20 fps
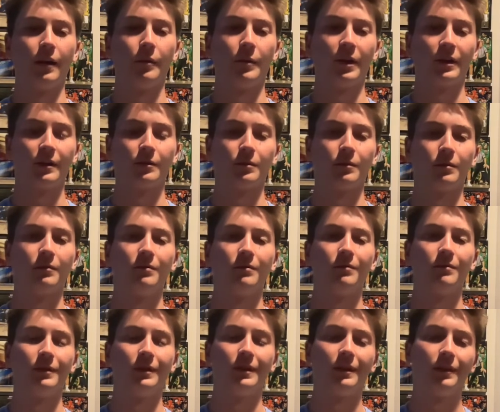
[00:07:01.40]
make the
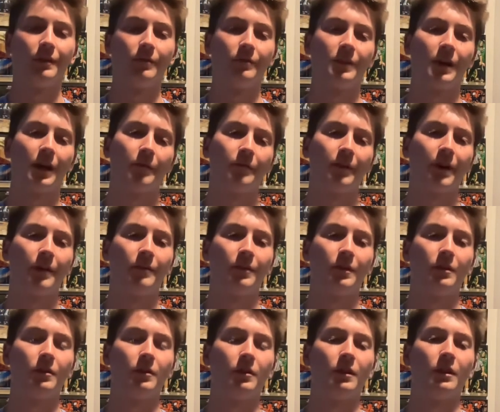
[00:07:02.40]
top 5
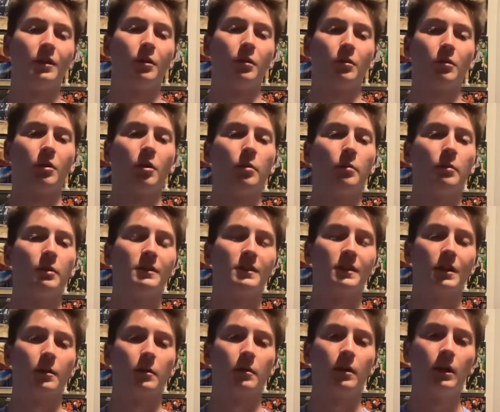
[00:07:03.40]
either at Oklahoma.
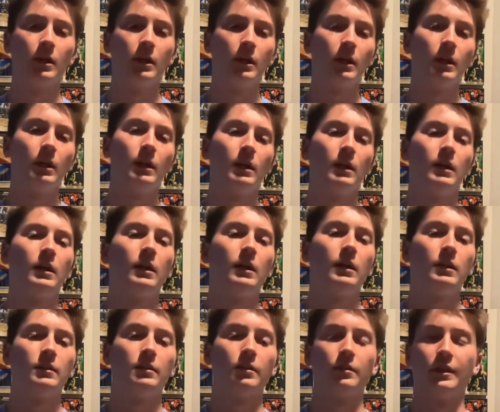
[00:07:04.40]
So
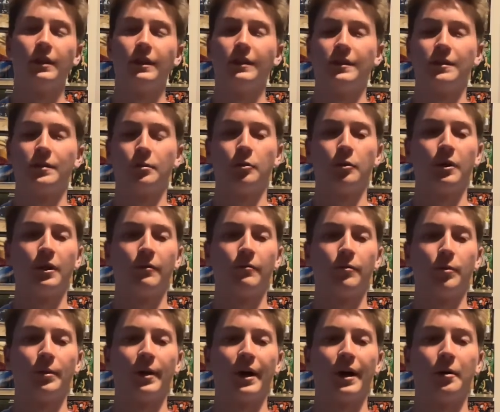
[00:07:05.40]
certainly disappointing
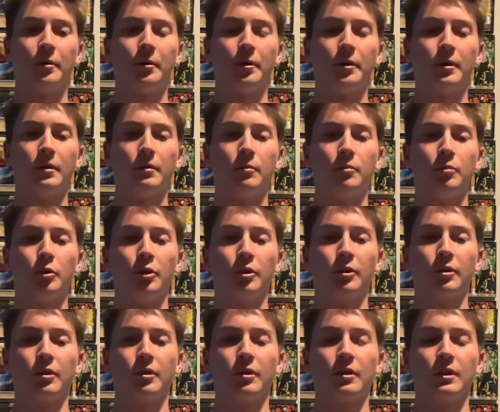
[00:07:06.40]
for Power and
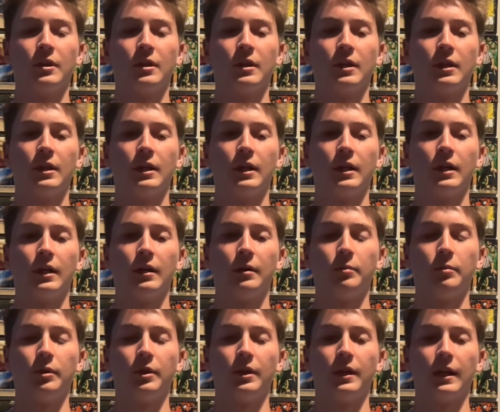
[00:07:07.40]
Booker,
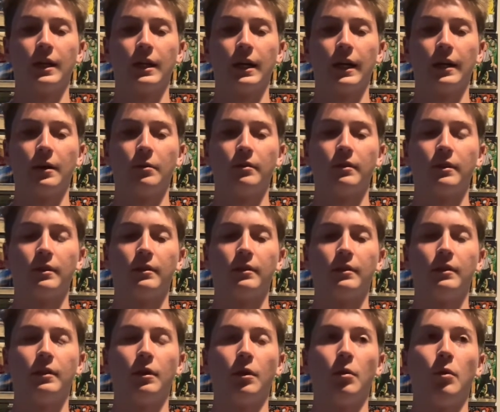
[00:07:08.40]
but I don't
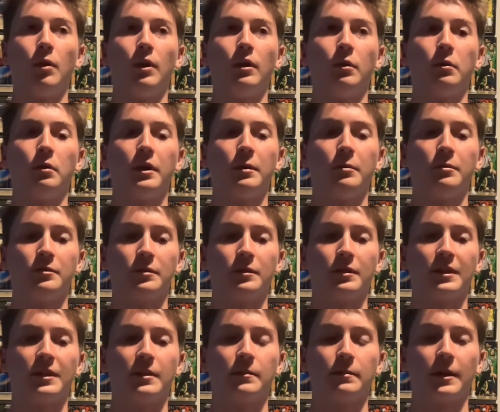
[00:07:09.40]
know what Notre Dame was really
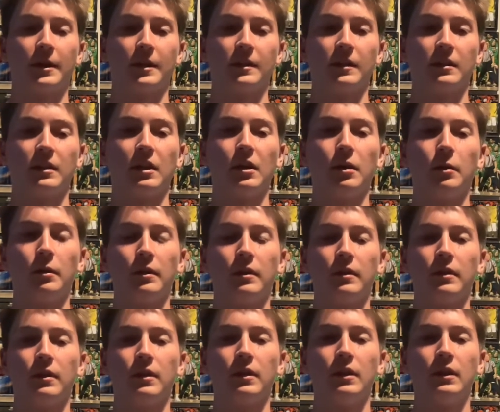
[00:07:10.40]
expecting there with
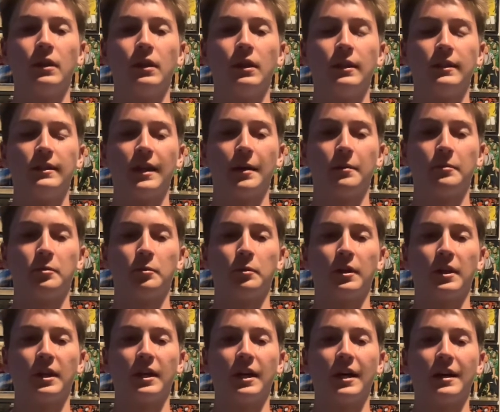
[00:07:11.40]
top
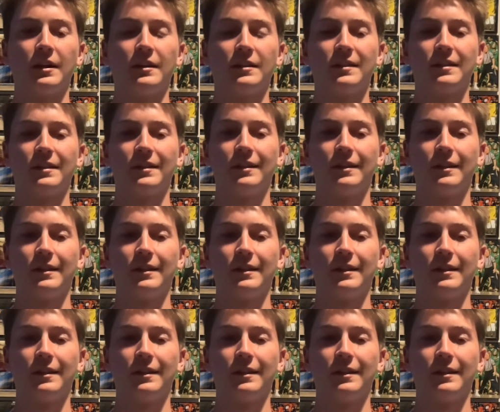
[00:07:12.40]
20 guys,